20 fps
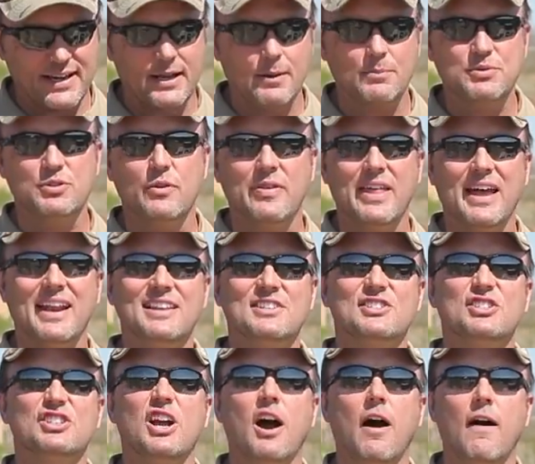it up so that
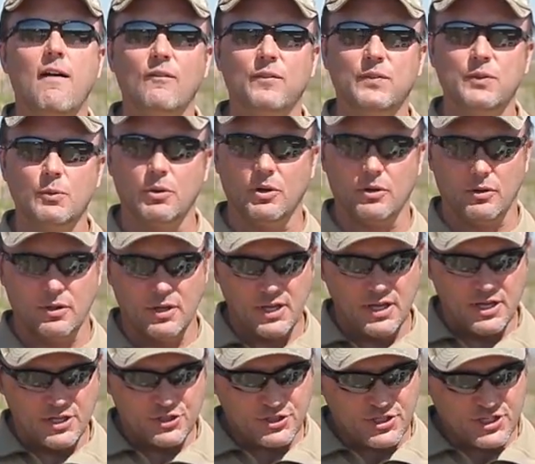it's comfortable.
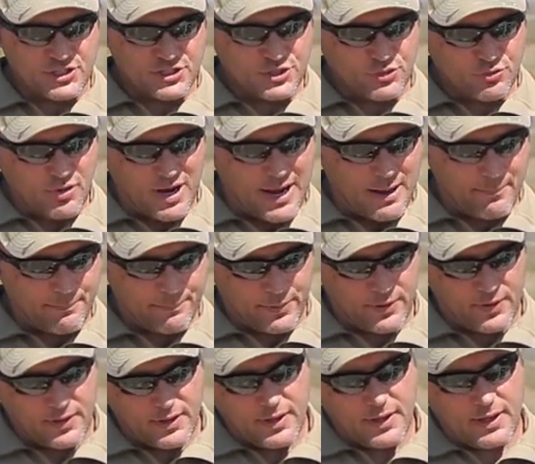Chin strap
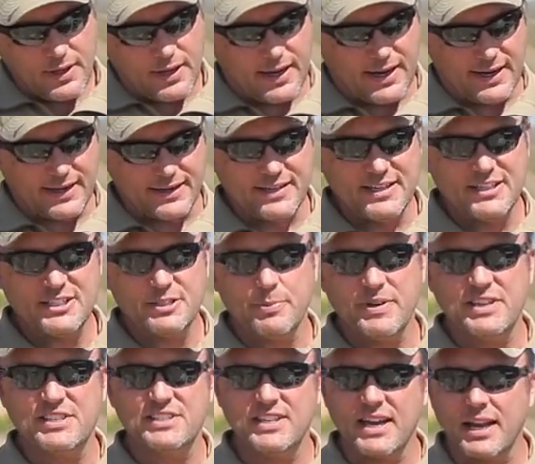uh, needs to
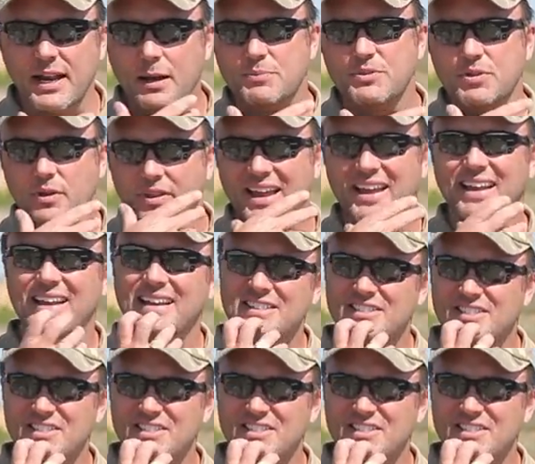be set up so that it